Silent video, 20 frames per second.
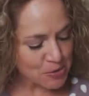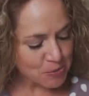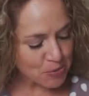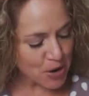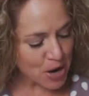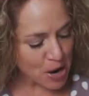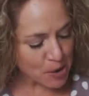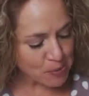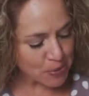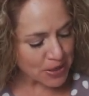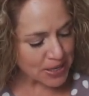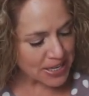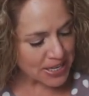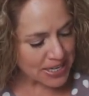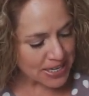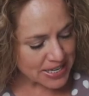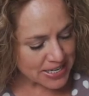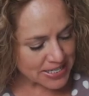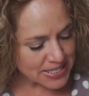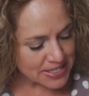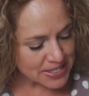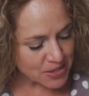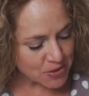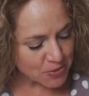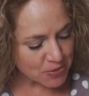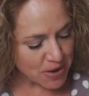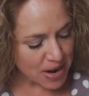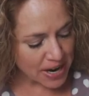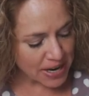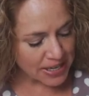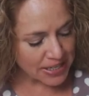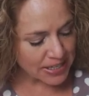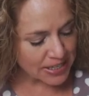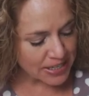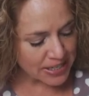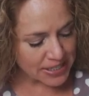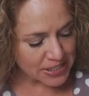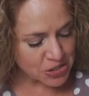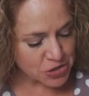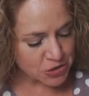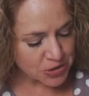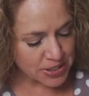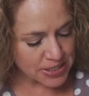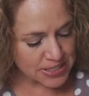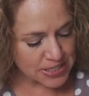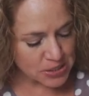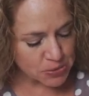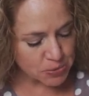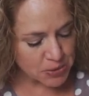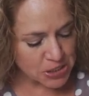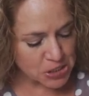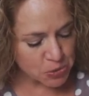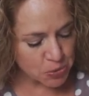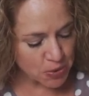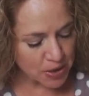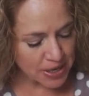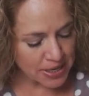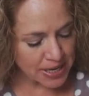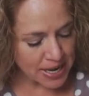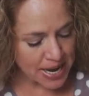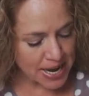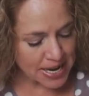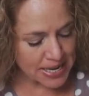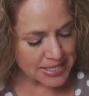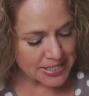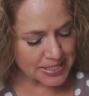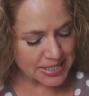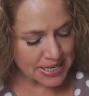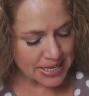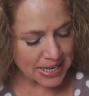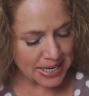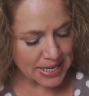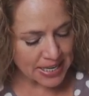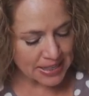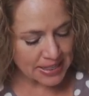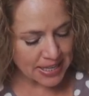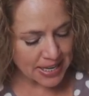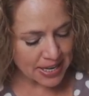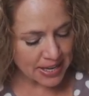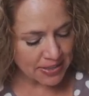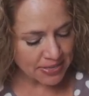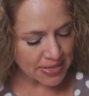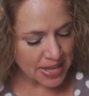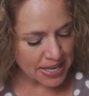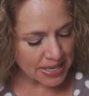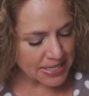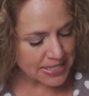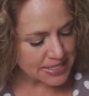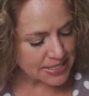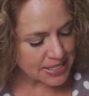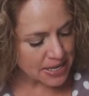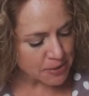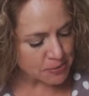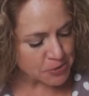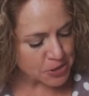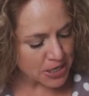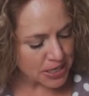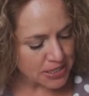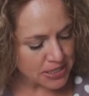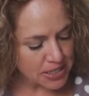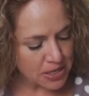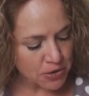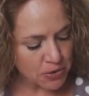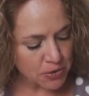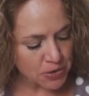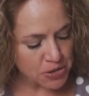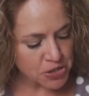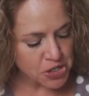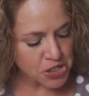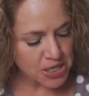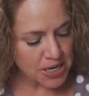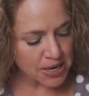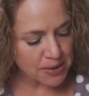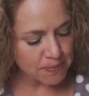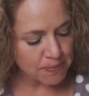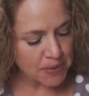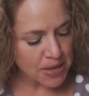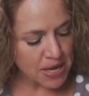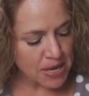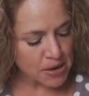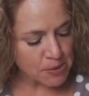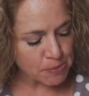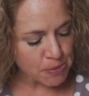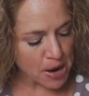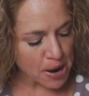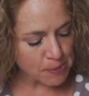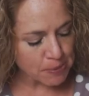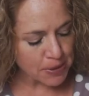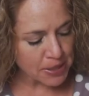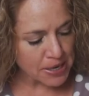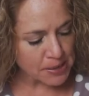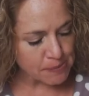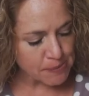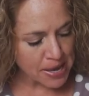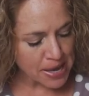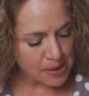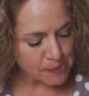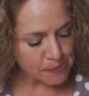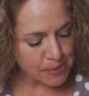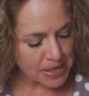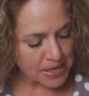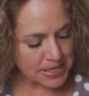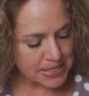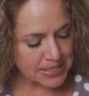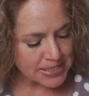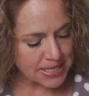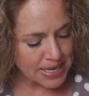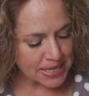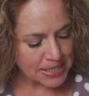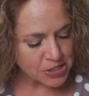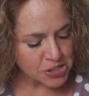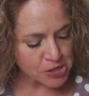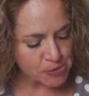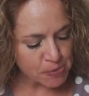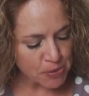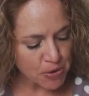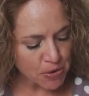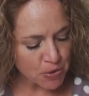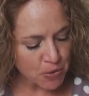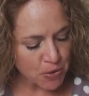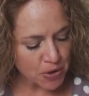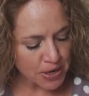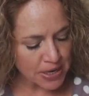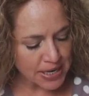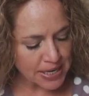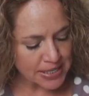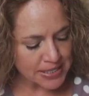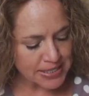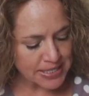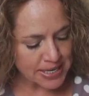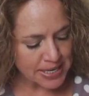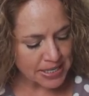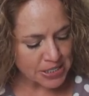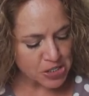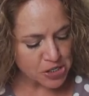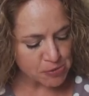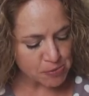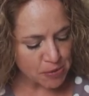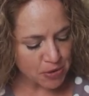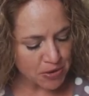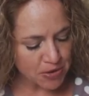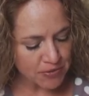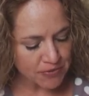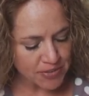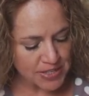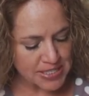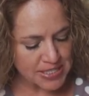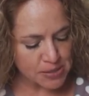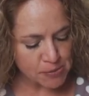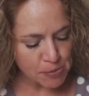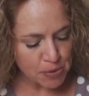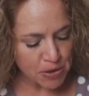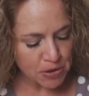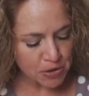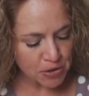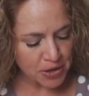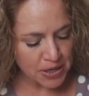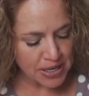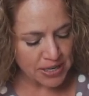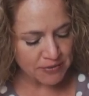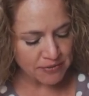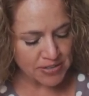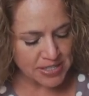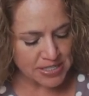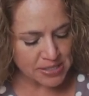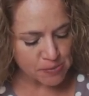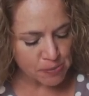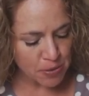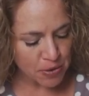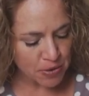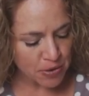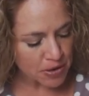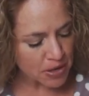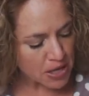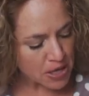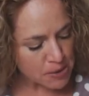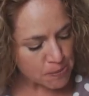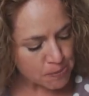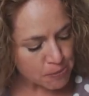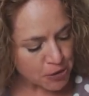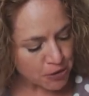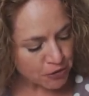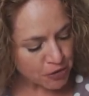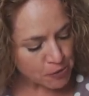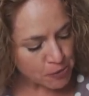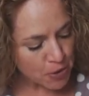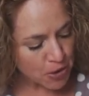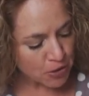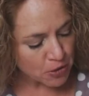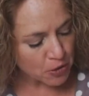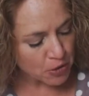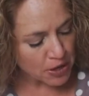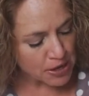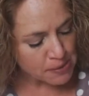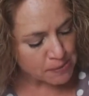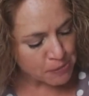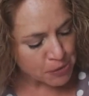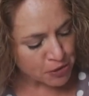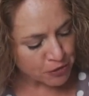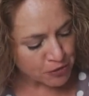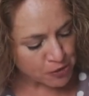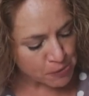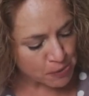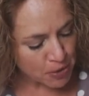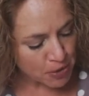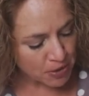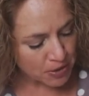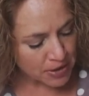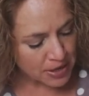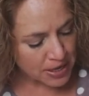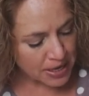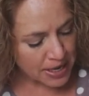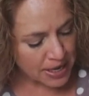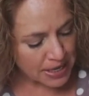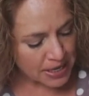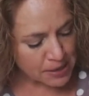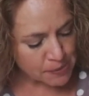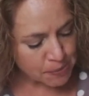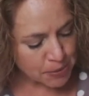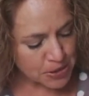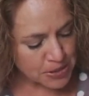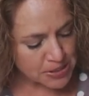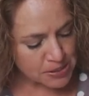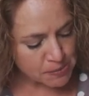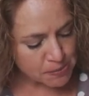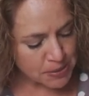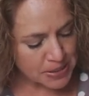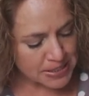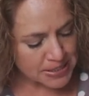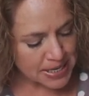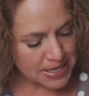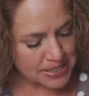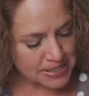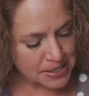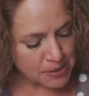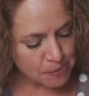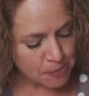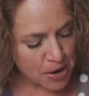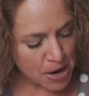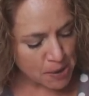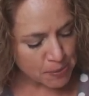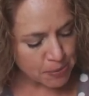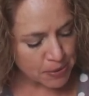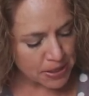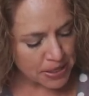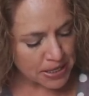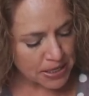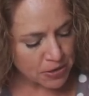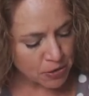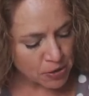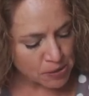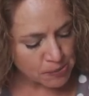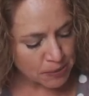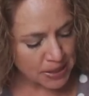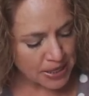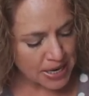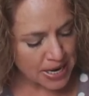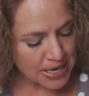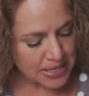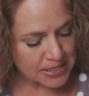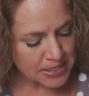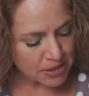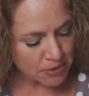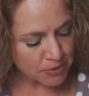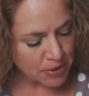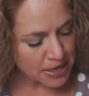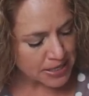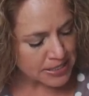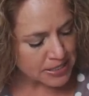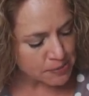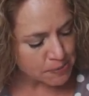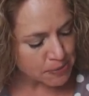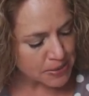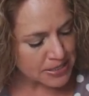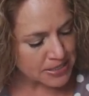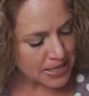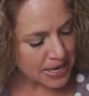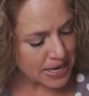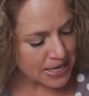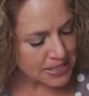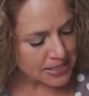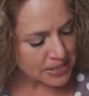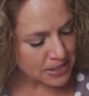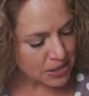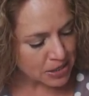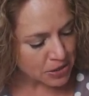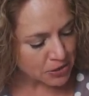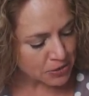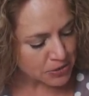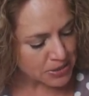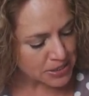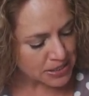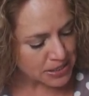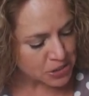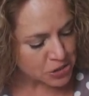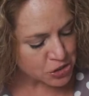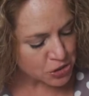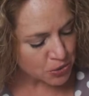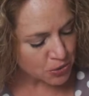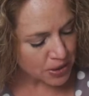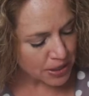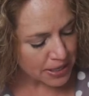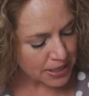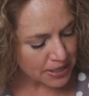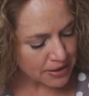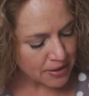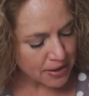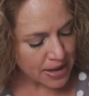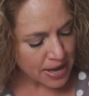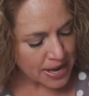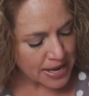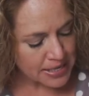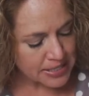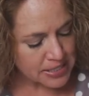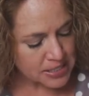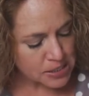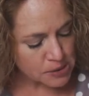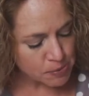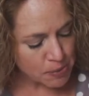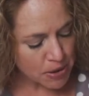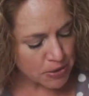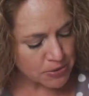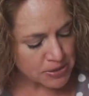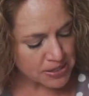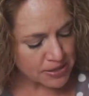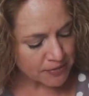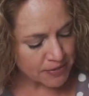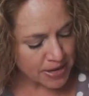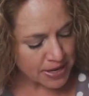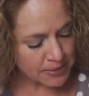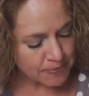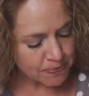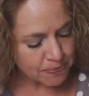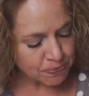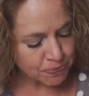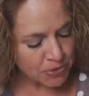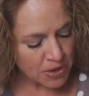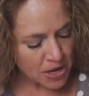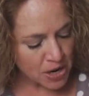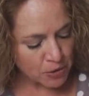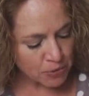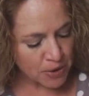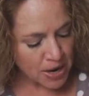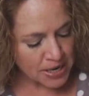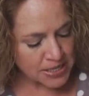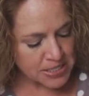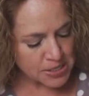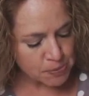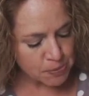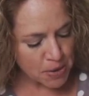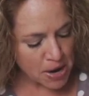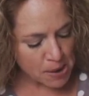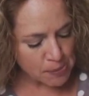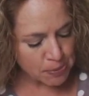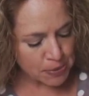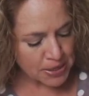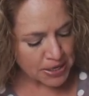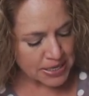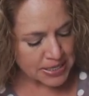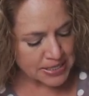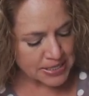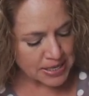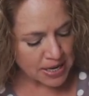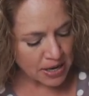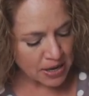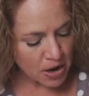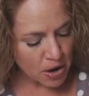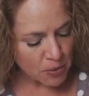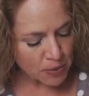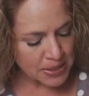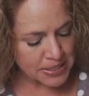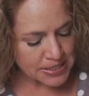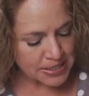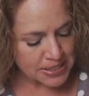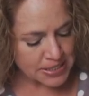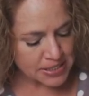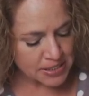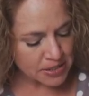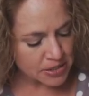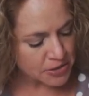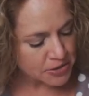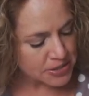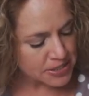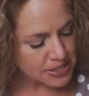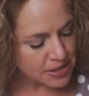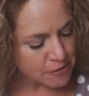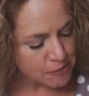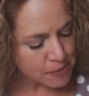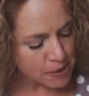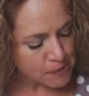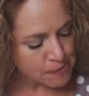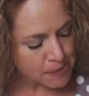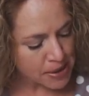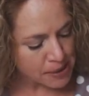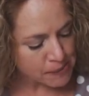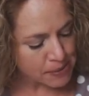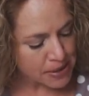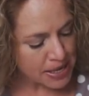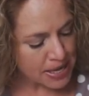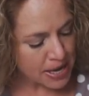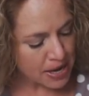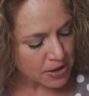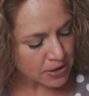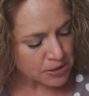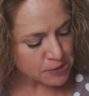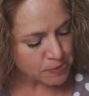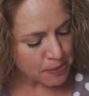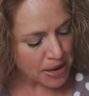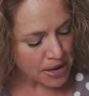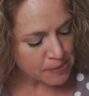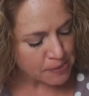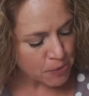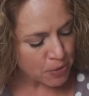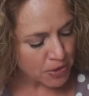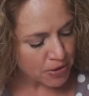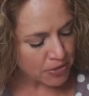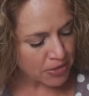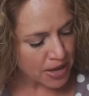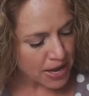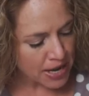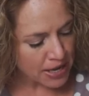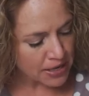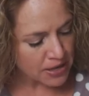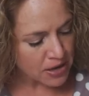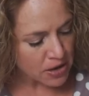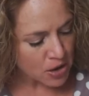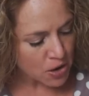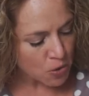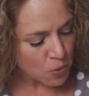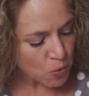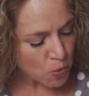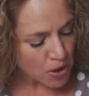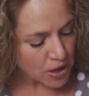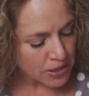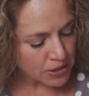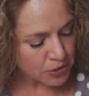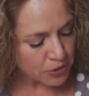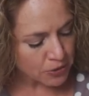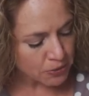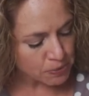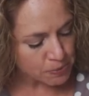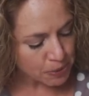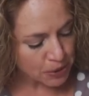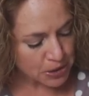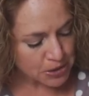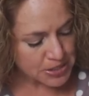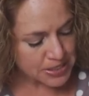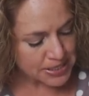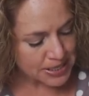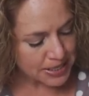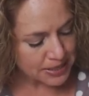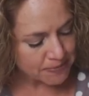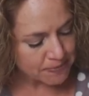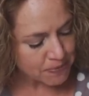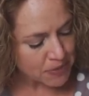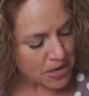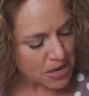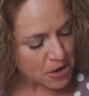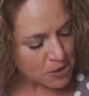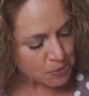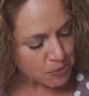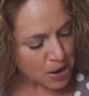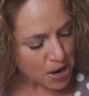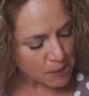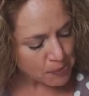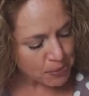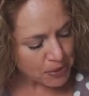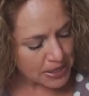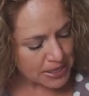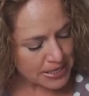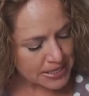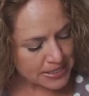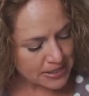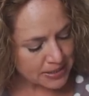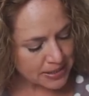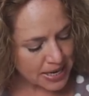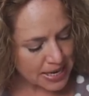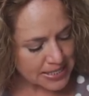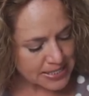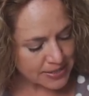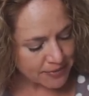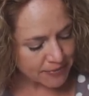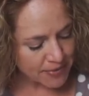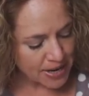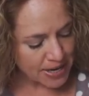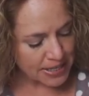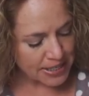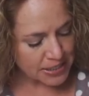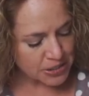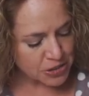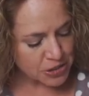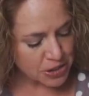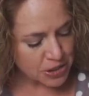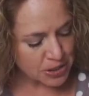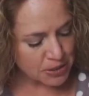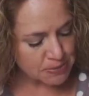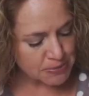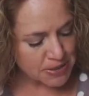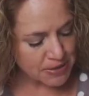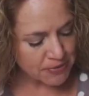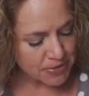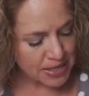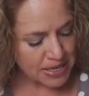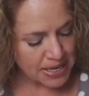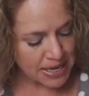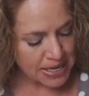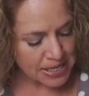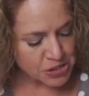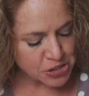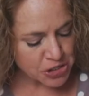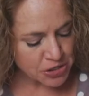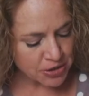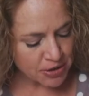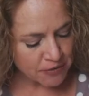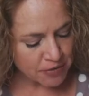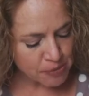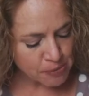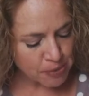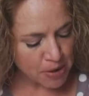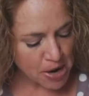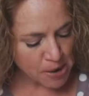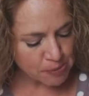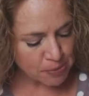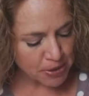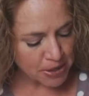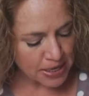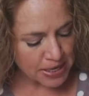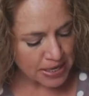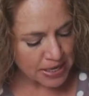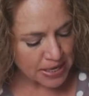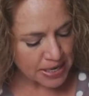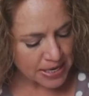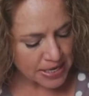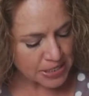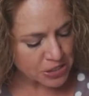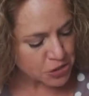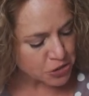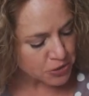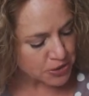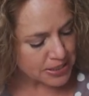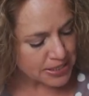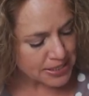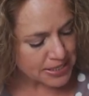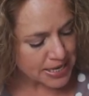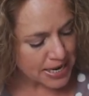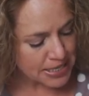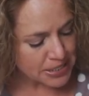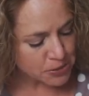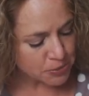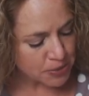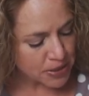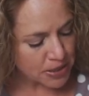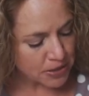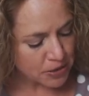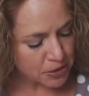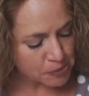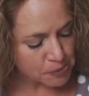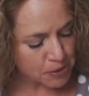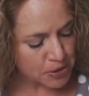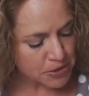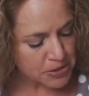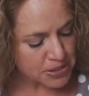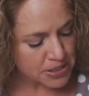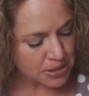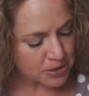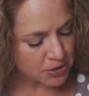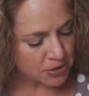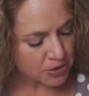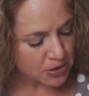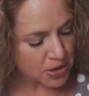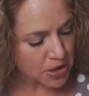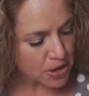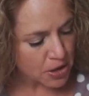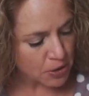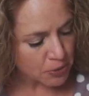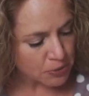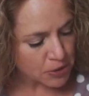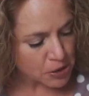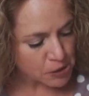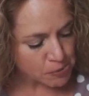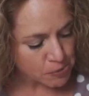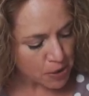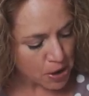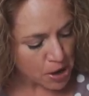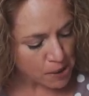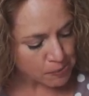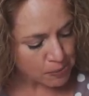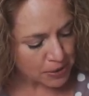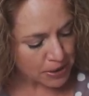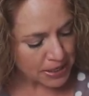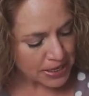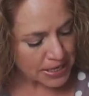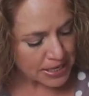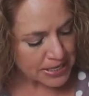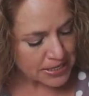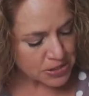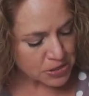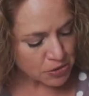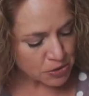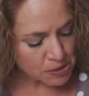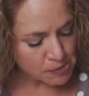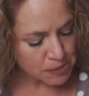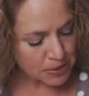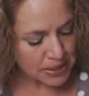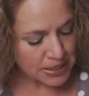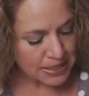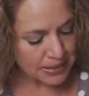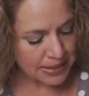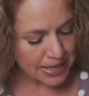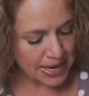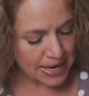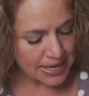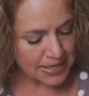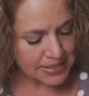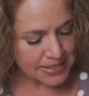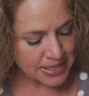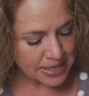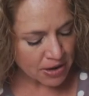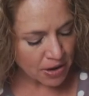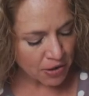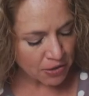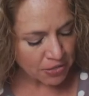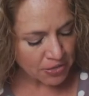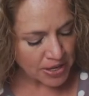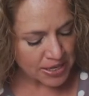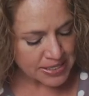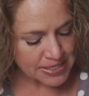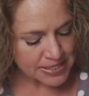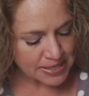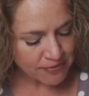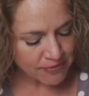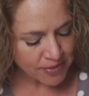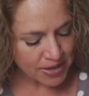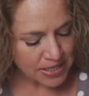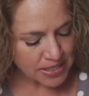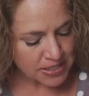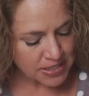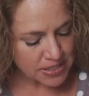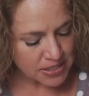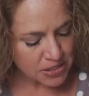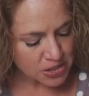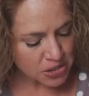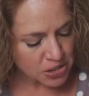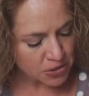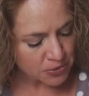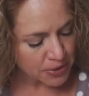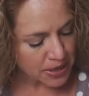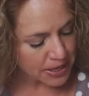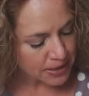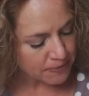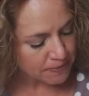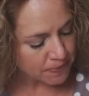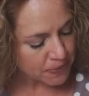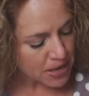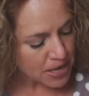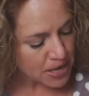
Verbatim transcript: Property is the right and interest which one has in anything that is subject to ownership. Property may be tangible or intangible, visible or invisible, movable or immovable. Any person possessing property normally has the right to possess, use, enjoy, and dispose of it a right to property is not always exclusive, but may be held by more than one person. Property is classified in terms of the nature of the property interest as real or personal. Real property is normally land and all things affixed to it.